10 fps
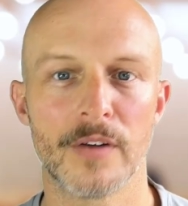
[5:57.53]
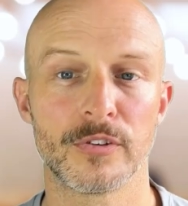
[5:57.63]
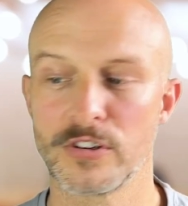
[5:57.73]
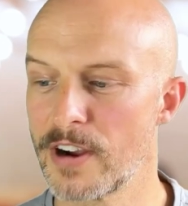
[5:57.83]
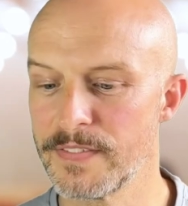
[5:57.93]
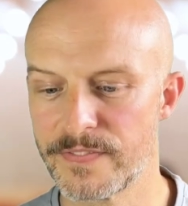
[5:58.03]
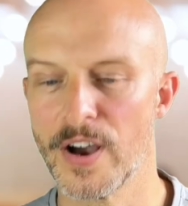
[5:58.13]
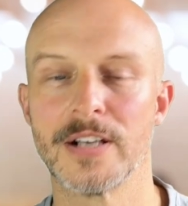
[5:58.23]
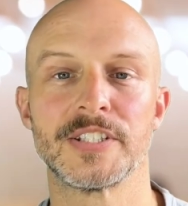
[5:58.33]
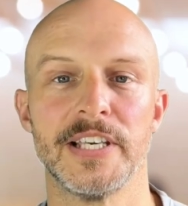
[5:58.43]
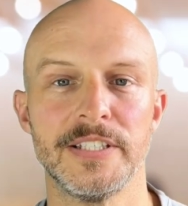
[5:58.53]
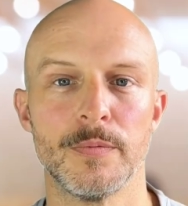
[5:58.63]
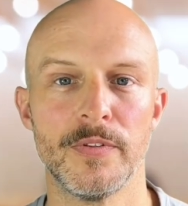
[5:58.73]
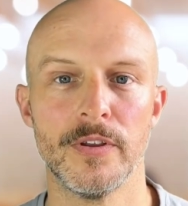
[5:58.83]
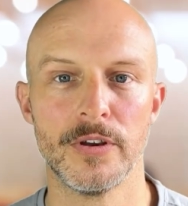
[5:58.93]
a great first season
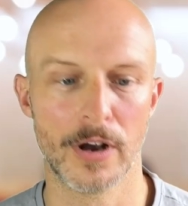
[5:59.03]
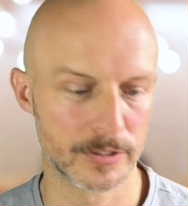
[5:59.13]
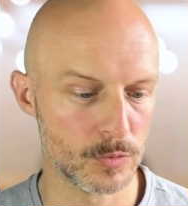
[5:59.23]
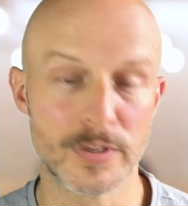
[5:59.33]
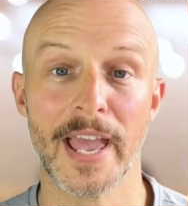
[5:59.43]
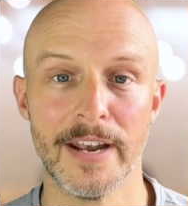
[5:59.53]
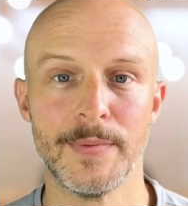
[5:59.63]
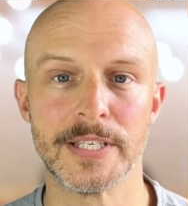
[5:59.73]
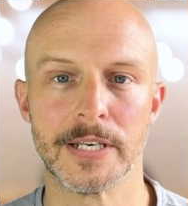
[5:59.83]
with Newcastle, getting him into the